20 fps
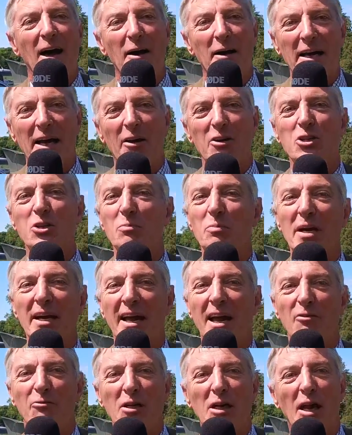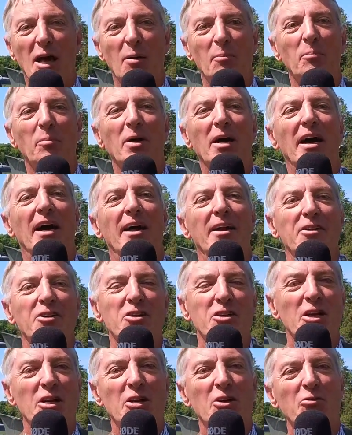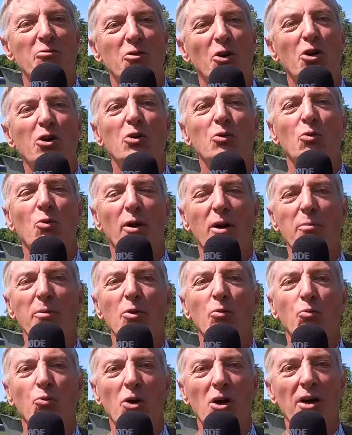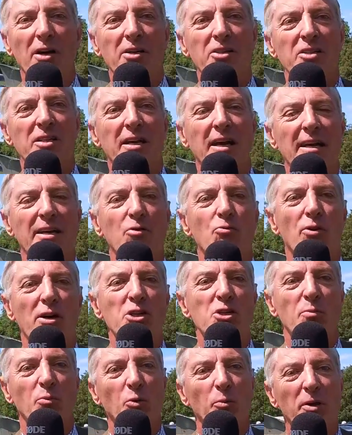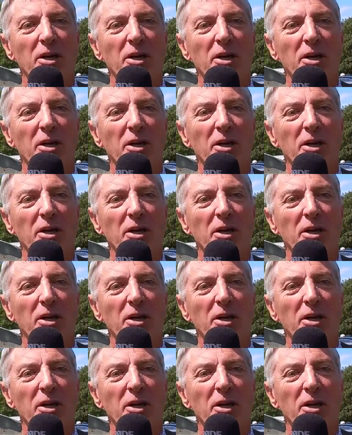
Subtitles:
it's a big heavy lump, and you've got to do quite a bit of work to get it raceable.